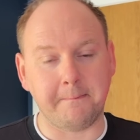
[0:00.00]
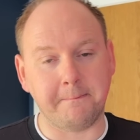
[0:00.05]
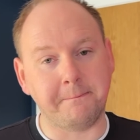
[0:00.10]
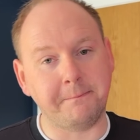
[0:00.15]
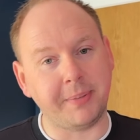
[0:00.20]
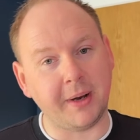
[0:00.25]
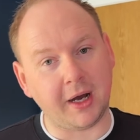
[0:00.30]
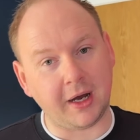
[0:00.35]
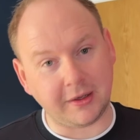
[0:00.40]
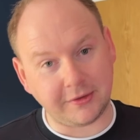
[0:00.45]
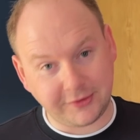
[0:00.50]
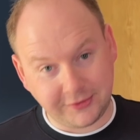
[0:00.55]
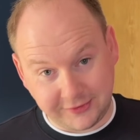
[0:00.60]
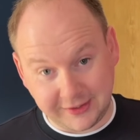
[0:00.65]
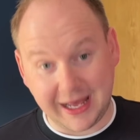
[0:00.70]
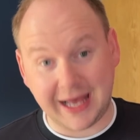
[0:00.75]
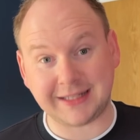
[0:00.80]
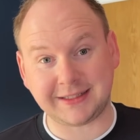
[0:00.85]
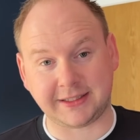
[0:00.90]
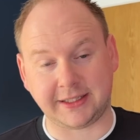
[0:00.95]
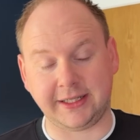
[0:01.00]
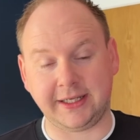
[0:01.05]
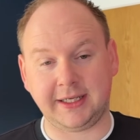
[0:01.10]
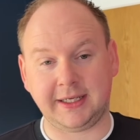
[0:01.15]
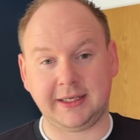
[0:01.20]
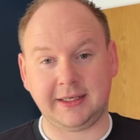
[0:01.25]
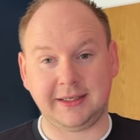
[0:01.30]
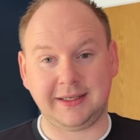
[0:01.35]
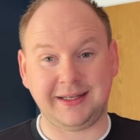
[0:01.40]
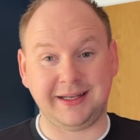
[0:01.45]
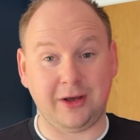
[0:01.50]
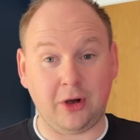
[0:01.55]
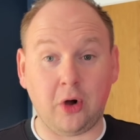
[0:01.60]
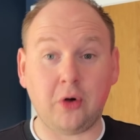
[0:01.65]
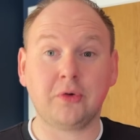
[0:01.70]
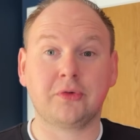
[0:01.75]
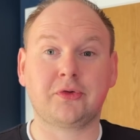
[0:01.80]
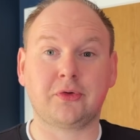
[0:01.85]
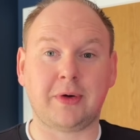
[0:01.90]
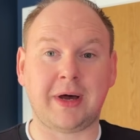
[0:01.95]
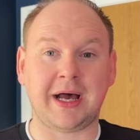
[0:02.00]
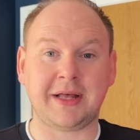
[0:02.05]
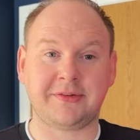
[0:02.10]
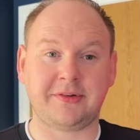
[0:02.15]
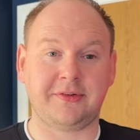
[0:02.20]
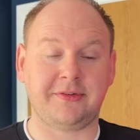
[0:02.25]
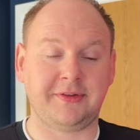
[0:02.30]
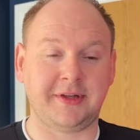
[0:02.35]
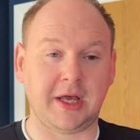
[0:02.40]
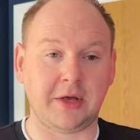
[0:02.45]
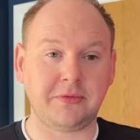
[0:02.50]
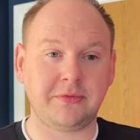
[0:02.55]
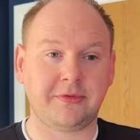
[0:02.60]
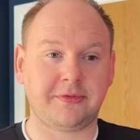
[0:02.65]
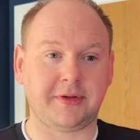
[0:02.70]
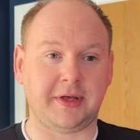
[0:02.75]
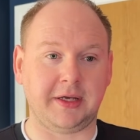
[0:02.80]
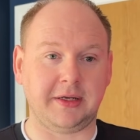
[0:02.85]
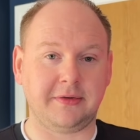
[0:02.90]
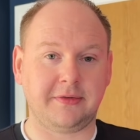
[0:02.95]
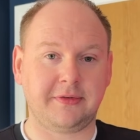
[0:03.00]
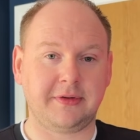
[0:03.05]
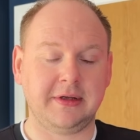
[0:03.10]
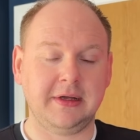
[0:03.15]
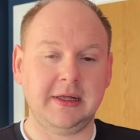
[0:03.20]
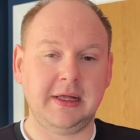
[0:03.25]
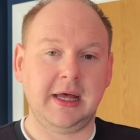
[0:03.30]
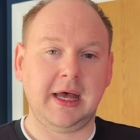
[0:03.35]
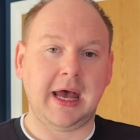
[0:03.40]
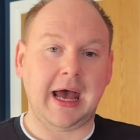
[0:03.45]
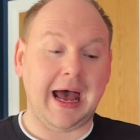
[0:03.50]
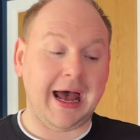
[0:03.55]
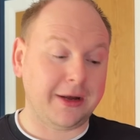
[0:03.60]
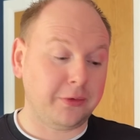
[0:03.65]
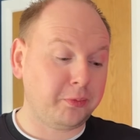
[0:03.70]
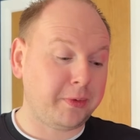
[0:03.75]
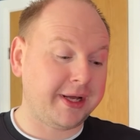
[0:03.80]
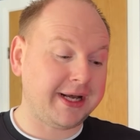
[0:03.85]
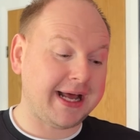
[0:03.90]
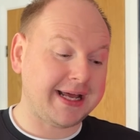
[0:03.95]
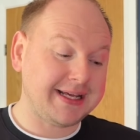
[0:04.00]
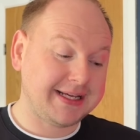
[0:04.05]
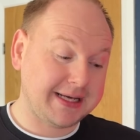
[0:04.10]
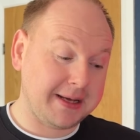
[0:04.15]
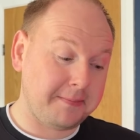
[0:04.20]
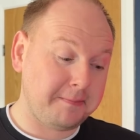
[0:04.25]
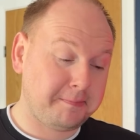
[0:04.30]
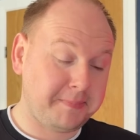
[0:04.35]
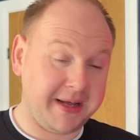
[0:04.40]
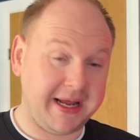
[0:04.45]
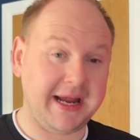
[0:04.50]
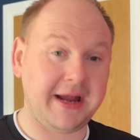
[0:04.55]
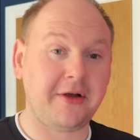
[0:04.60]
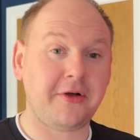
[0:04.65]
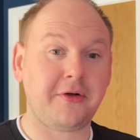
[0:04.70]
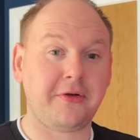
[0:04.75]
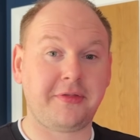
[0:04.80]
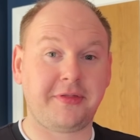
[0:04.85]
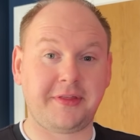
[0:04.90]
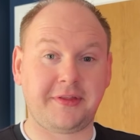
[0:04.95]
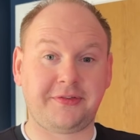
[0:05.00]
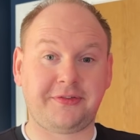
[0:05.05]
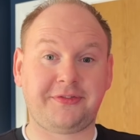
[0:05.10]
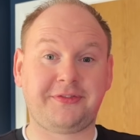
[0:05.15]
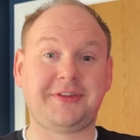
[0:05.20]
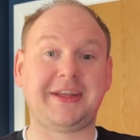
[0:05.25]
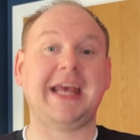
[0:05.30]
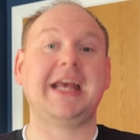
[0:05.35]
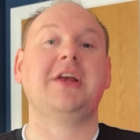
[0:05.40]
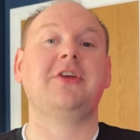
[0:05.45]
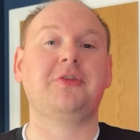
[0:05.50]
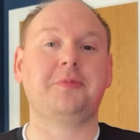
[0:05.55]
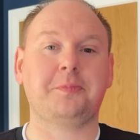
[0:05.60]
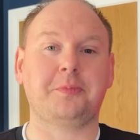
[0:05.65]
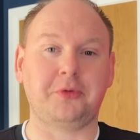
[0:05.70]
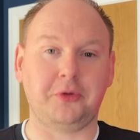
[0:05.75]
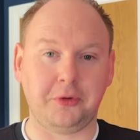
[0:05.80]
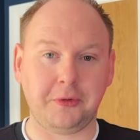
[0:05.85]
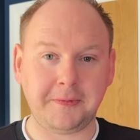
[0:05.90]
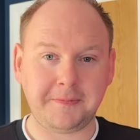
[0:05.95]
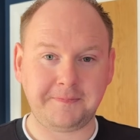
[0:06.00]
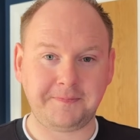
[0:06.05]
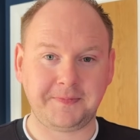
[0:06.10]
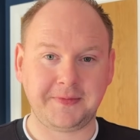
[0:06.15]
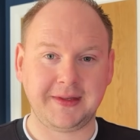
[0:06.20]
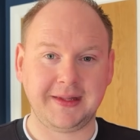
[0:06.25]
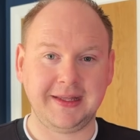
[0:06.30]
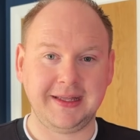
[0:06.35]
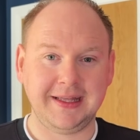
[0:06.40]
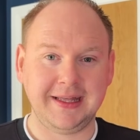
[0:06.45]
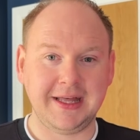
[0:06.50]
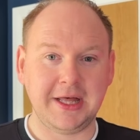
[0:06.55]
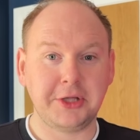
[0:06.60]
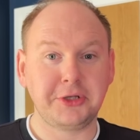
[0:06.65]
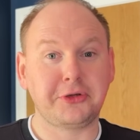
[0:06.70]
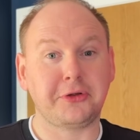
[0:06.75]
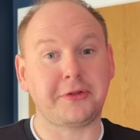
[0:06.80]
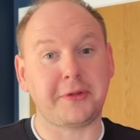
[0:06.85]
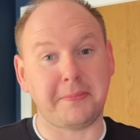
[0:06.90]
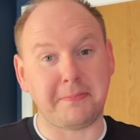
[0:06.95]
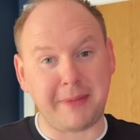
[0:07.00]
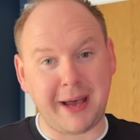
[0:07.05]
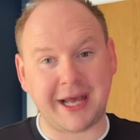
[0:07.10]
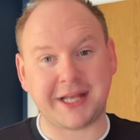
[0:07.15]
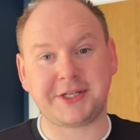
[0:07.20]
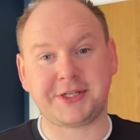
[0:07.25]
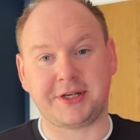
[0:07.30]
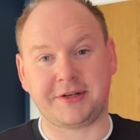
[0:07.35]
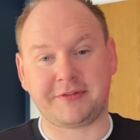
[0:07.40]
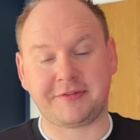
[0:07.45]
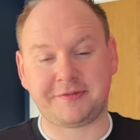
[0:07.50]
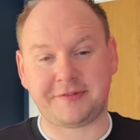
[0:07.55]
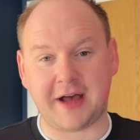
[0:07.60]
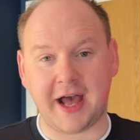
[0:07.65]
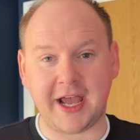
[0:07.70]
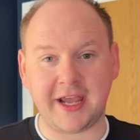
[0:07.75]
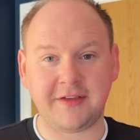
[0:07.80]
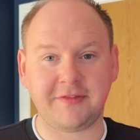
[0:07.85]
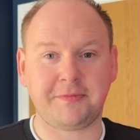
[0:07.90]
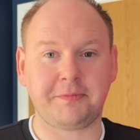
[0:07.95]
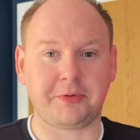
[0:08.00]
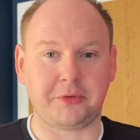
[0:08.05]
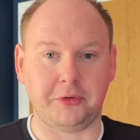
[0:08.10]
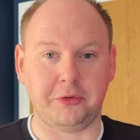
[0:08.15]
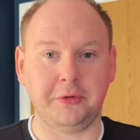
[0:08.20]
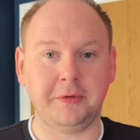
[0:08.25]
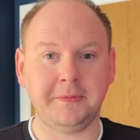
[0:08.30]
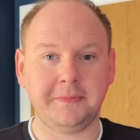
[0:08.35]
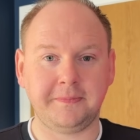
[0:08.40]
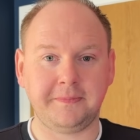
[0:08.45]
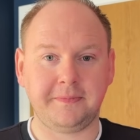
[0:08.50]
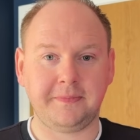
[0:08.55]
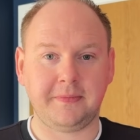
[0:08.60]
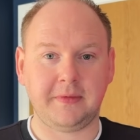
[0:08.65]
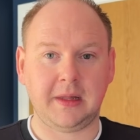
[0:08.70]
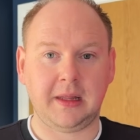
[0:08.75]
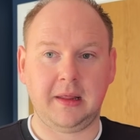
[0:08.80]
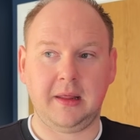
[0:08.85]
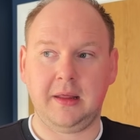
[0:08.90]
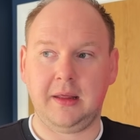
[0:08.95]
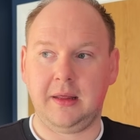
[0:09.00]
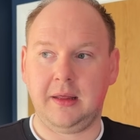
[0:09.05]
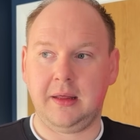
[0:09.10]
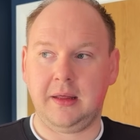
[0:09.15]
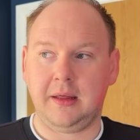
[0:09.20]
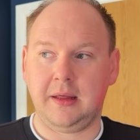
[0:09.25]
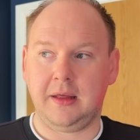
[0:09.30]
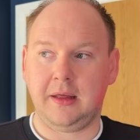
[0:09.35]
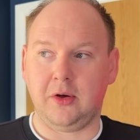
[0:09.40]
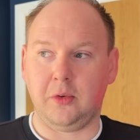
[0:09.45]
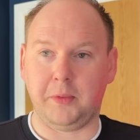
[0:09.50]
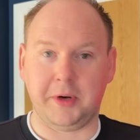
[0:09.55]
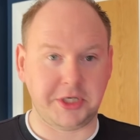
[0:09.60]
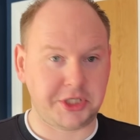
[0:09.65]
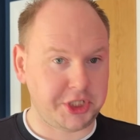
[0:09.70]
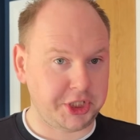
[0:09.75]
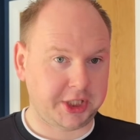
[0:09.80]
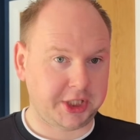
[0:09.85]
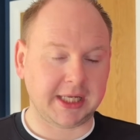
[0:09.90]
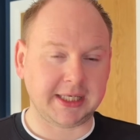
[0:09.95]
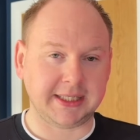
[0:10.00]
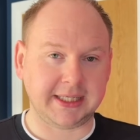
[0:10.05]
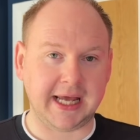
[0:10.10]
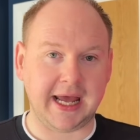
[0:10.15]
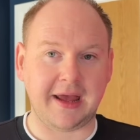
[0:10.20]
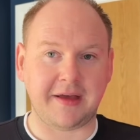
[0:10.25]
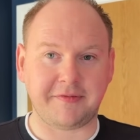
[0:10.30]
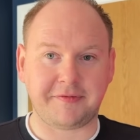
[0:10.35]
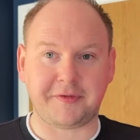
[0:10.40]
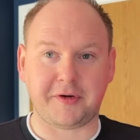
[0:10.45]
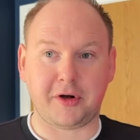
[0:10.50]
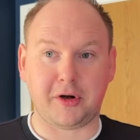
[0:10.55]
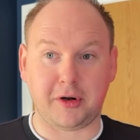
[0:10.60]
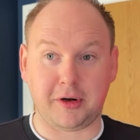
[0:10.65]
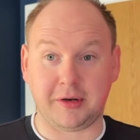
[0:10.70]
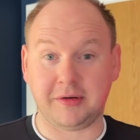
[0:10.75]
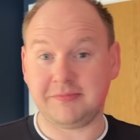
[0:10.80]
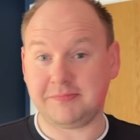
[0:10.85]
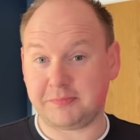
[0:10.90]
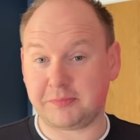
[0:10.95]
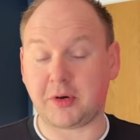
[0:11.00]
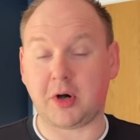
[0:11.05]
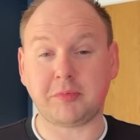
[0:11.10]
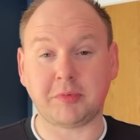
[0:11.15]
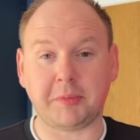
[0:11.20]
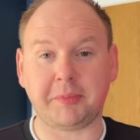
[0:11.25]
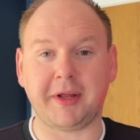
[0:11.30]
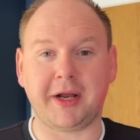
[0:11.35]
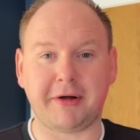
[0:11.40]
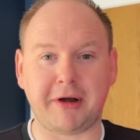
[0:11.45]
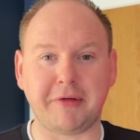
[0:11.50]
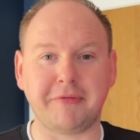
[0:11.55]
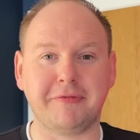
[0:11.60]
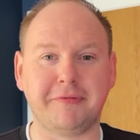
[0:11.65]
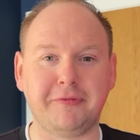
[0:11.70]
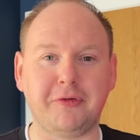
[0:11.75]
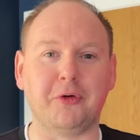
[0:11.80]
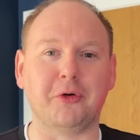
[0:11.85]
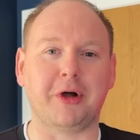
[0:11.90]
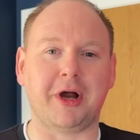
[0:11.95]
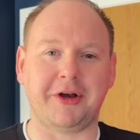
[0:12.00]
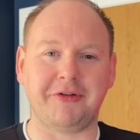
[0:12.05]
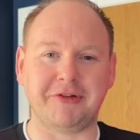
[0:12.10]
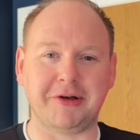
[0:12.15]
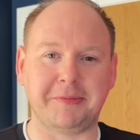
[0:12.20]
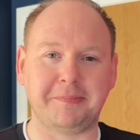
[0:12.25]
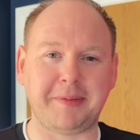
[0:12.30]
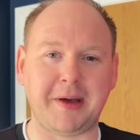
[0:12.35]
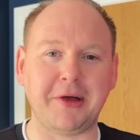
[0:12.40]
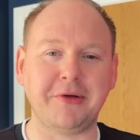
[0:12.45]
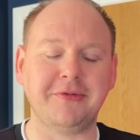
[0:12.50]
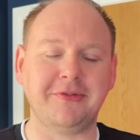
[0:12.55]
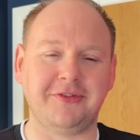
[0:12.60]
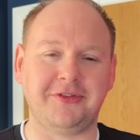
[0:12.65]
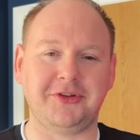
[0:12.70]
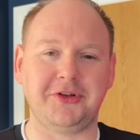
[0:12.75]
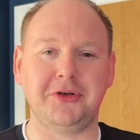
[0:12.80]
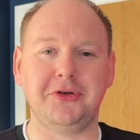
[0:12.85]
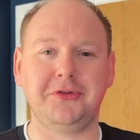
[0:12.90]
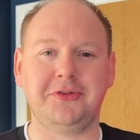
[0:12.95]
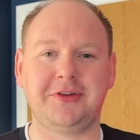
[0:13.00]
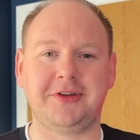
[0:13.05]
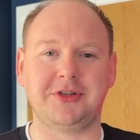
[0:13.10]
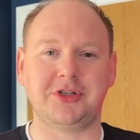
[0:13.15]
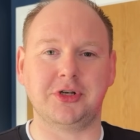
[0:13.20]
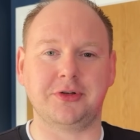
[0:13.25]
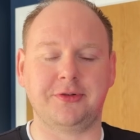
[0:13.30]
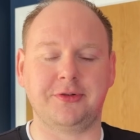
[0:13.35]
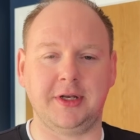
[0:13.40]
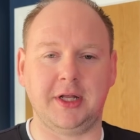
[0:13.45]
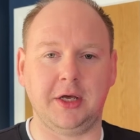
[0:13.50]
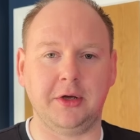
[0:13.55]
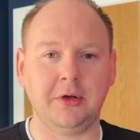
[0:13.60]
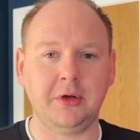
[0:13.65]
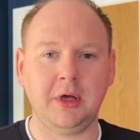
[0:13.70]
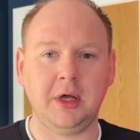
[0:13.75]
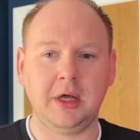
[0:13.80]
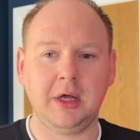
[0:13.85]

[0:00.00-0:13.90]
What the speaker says: but sadly, it also has its downsides. And when I compare the 6 Pro to the Magic 5 Pro, which you can get for probably around £400 used just now,